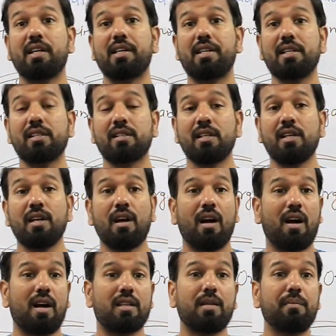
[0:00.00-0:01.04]
countries
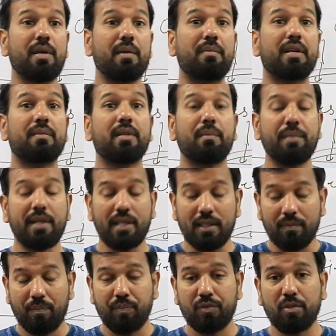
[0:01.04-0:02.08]
are the member of the MEGA,
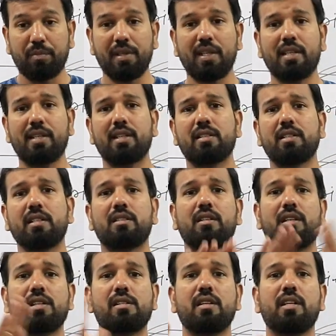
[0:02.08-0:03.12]
so MEGA does
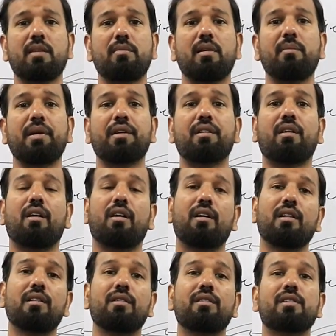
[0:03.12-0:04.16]
research and development
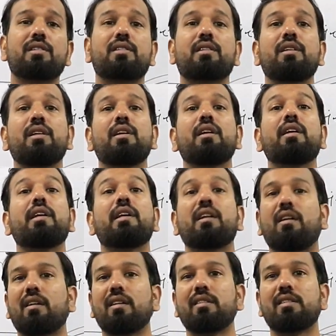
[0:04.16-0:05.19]
all those in
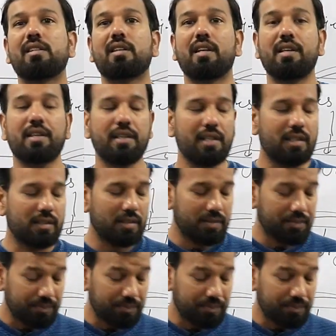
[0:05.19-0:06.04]
all those countries,